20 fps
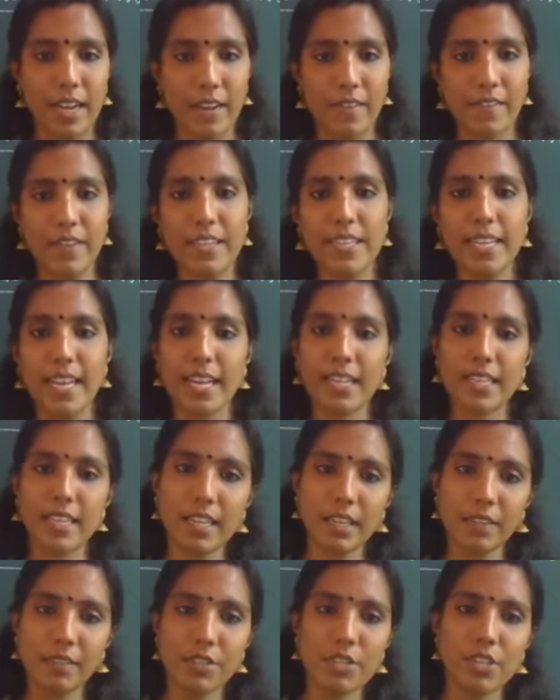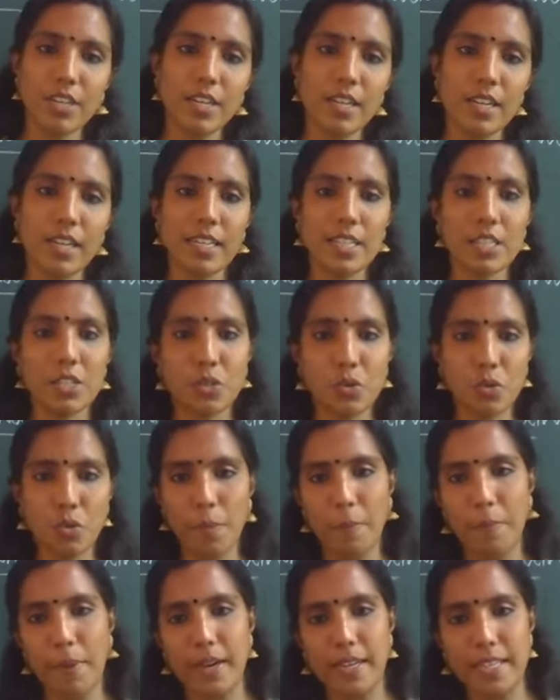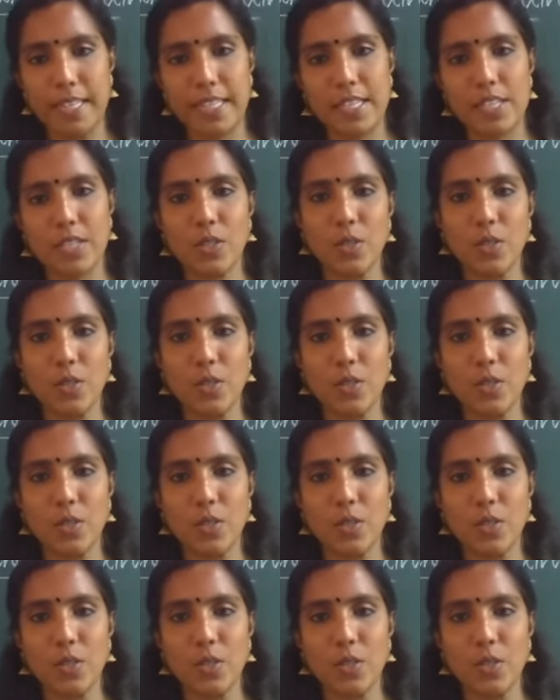We'll take the revision as two parts.